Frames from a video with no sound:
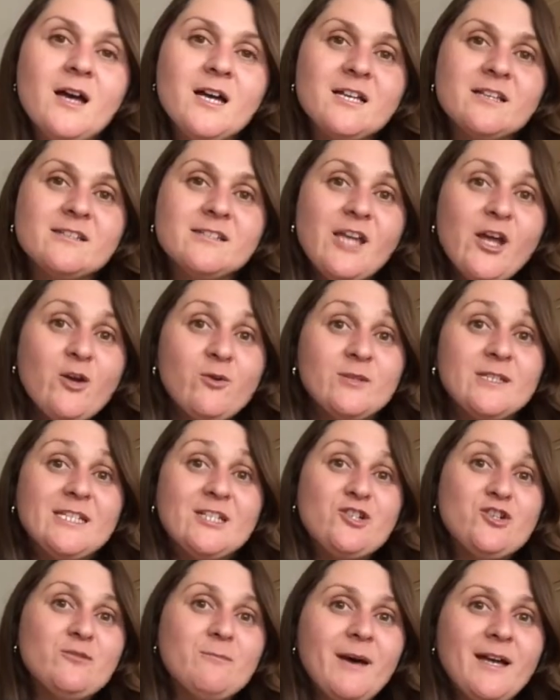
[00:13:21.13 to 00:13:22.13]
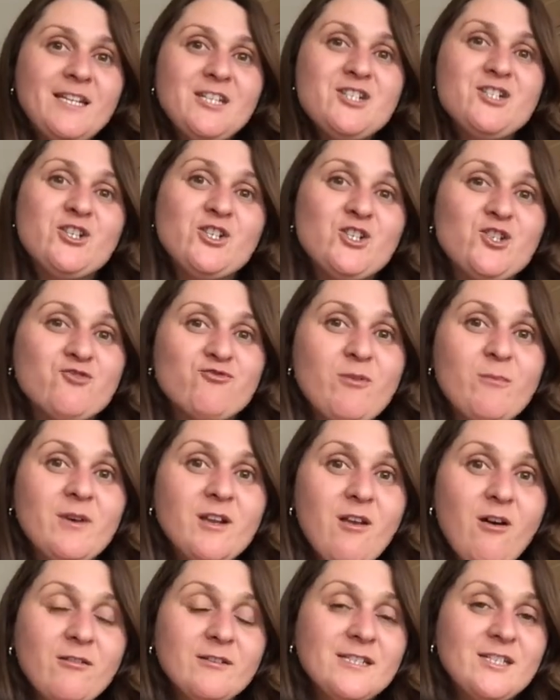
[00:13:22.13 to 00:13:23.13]
So, did you manage to strum
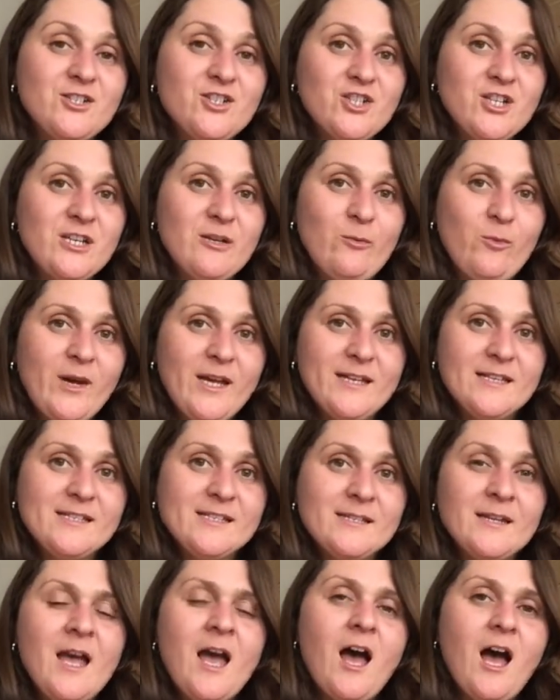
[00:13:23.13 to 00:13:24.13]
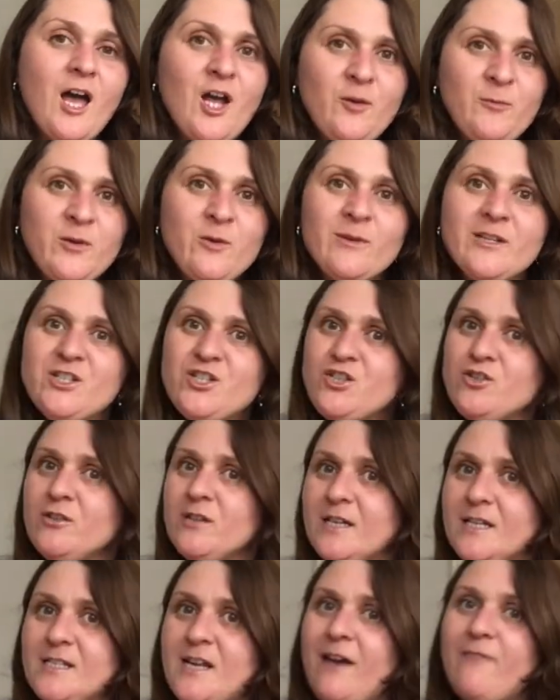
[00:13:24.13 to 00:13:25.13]
along to Gee Whiz? I hope you
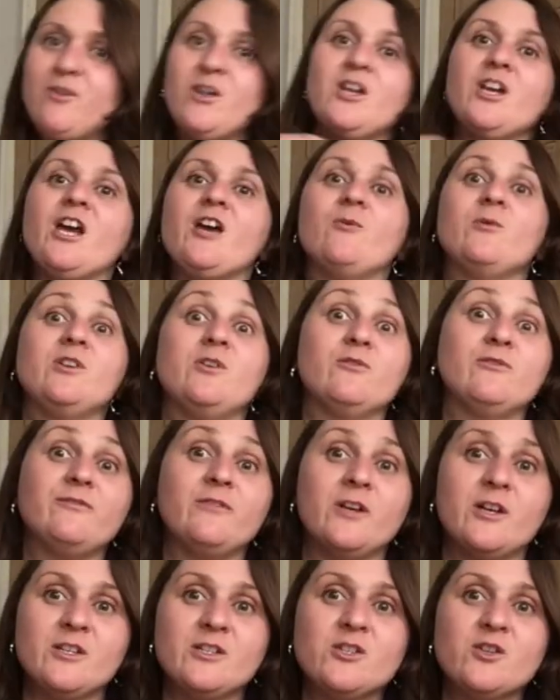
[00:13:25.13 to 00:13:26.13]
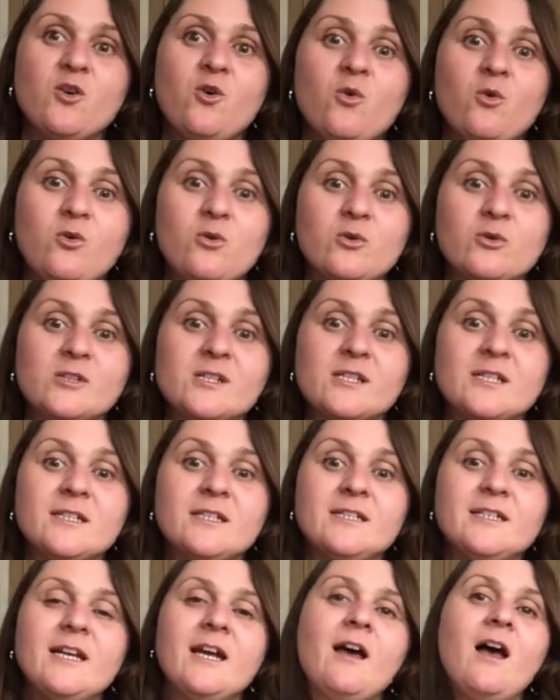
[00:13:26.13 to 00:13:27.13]
enjoyed having a go at your first chords.
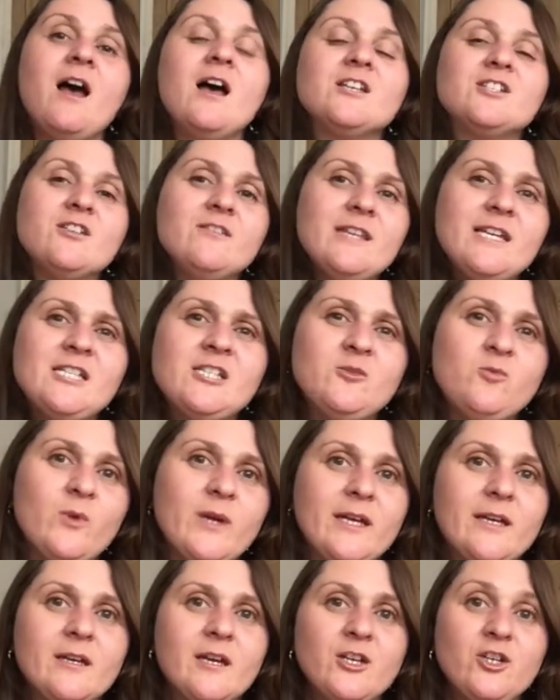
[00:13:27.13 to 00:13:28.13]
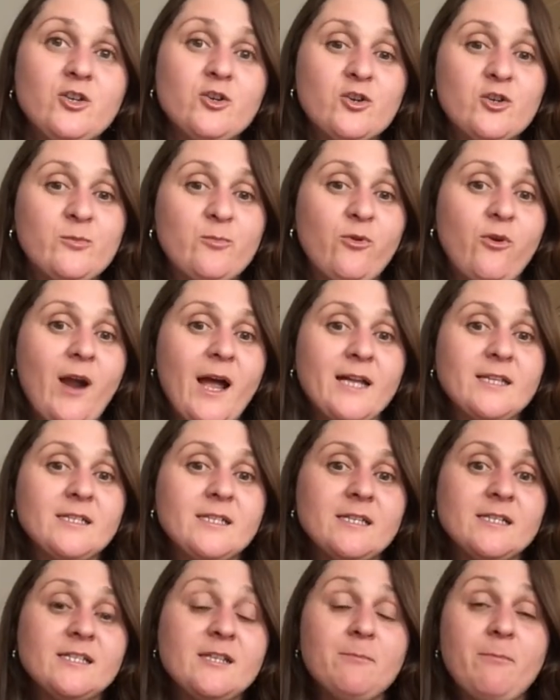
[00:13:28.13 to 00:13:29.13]
So this week you could
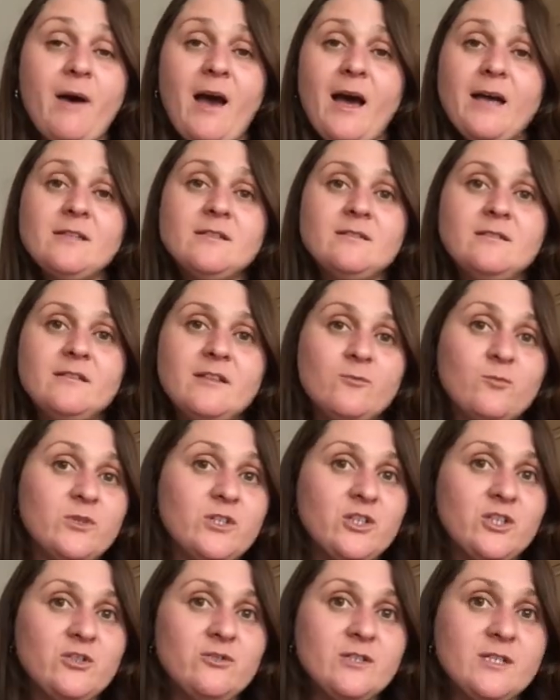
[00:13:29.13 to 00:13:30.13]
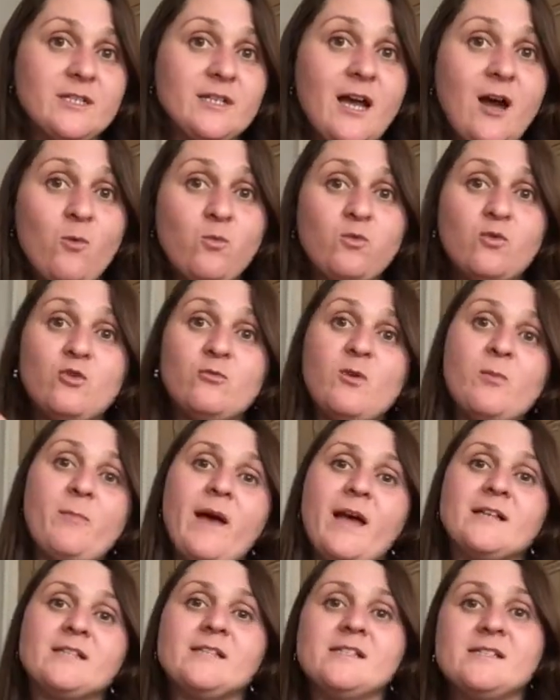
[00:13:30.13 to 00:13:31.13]
practice the pattern that we used in our warm-up
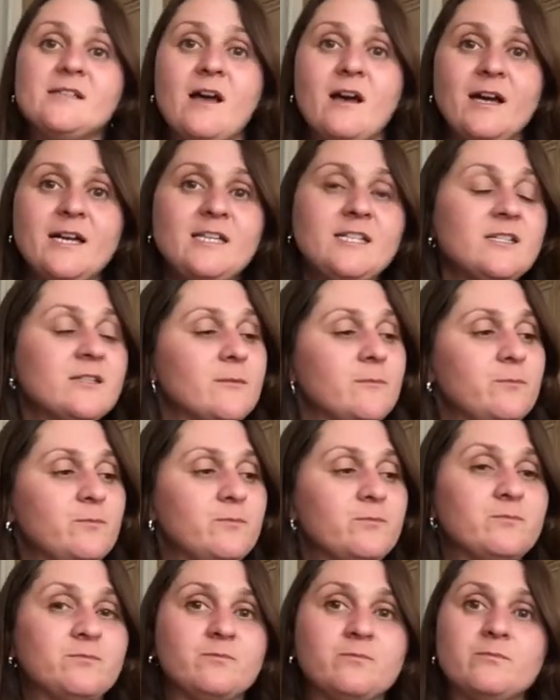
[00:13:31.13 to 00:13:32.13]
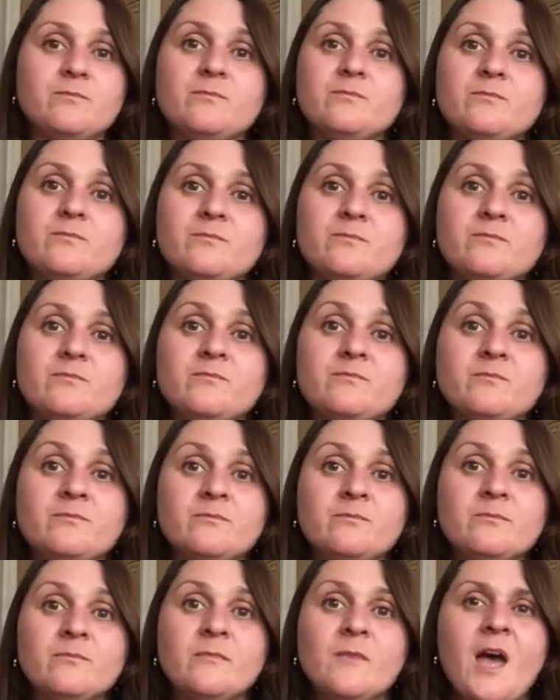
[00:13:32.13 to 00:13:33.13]
exercise,
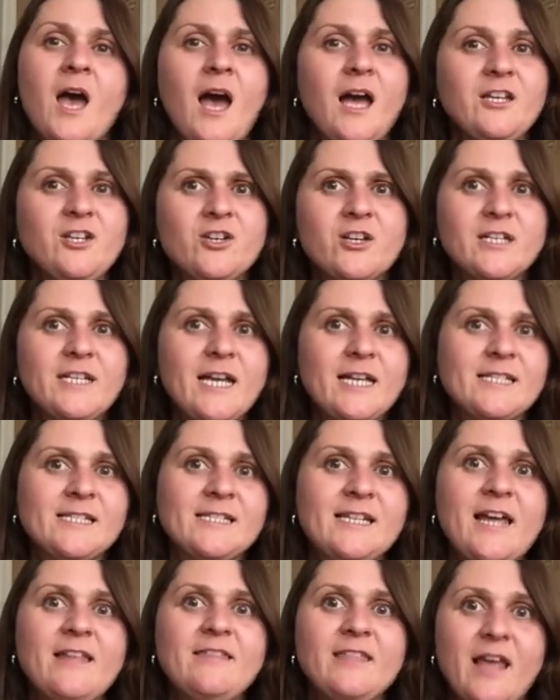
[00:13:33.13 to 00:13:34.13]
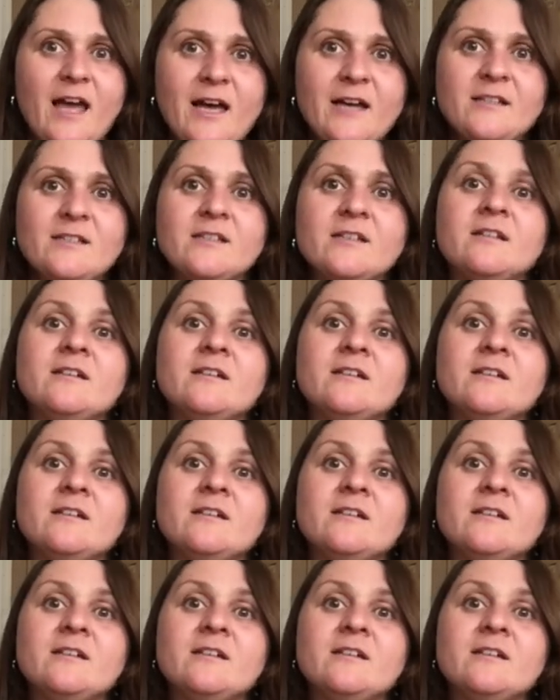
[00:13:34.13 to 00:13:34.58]
and you could extend that